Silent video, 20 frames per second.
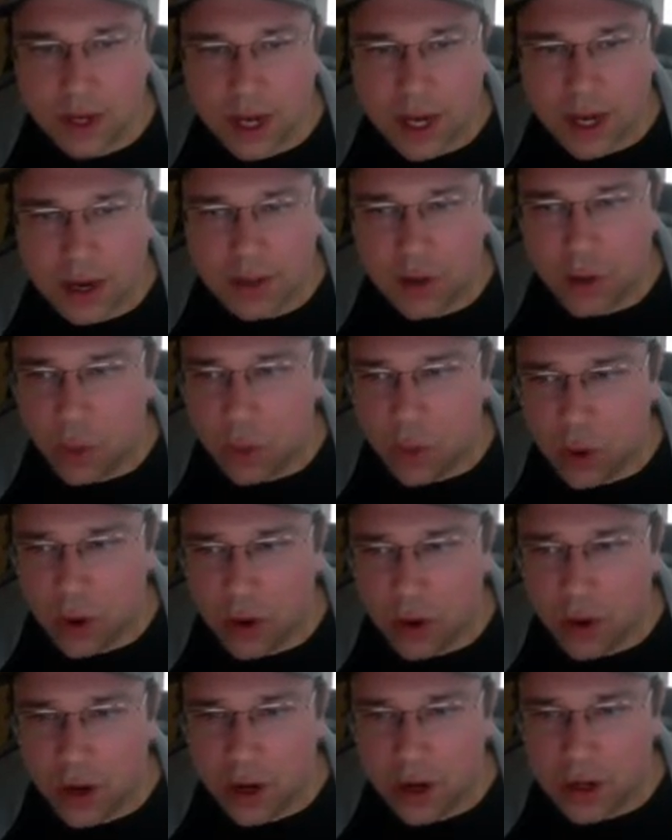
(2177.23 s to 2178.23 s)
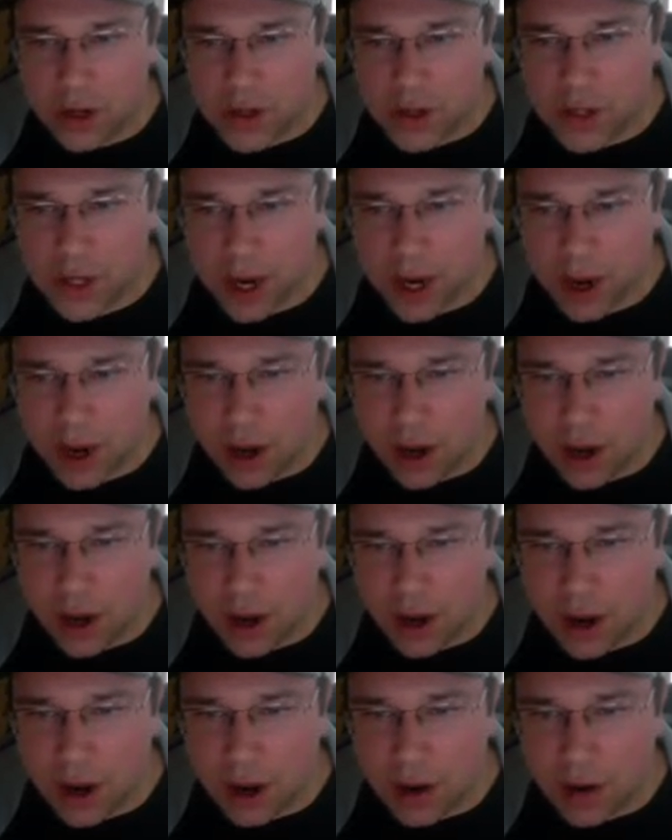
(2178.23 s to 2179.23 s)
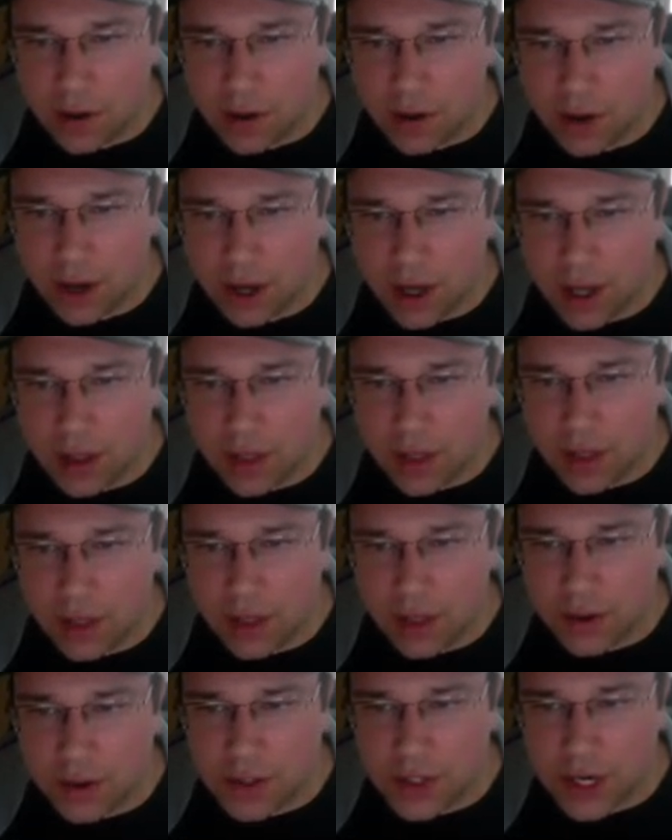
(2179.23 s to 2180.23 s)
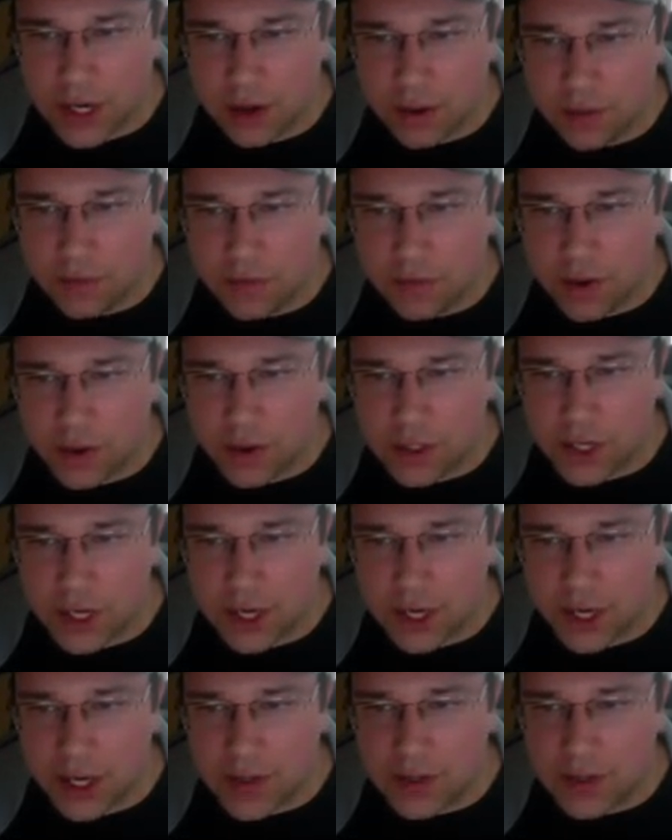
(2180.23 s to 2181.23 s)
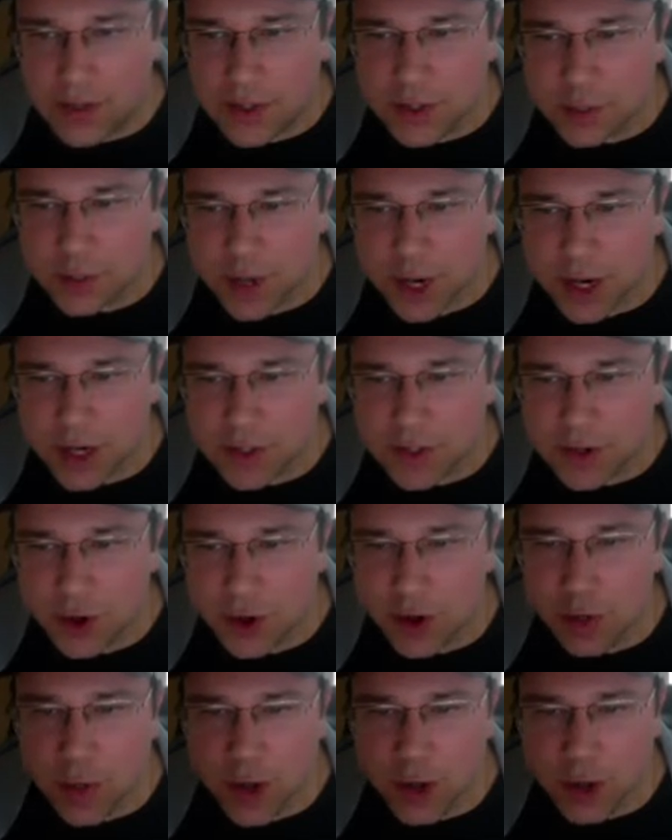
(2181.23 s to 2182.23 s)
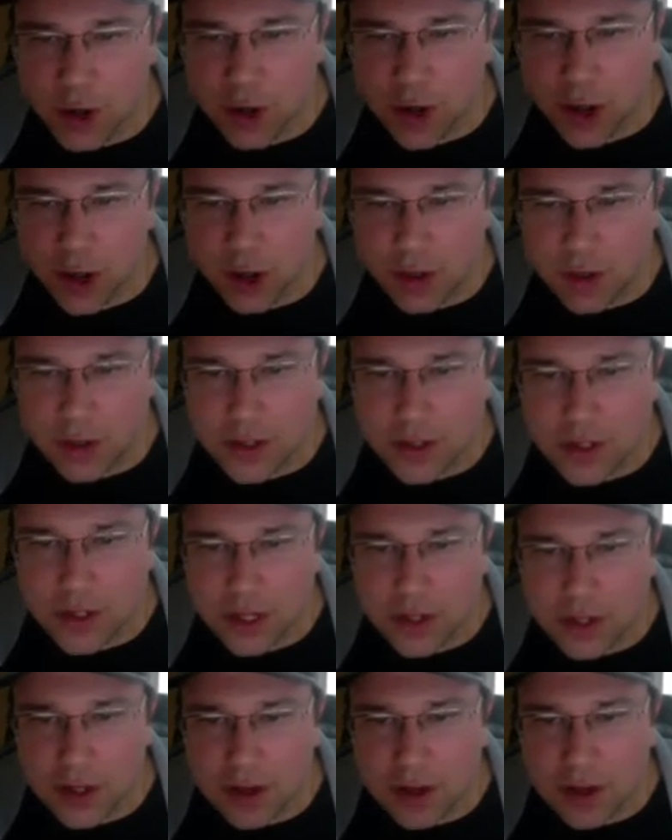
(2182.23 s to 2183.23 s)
Got it. The Warriors are 13-14 against the spread as a home underdog this season.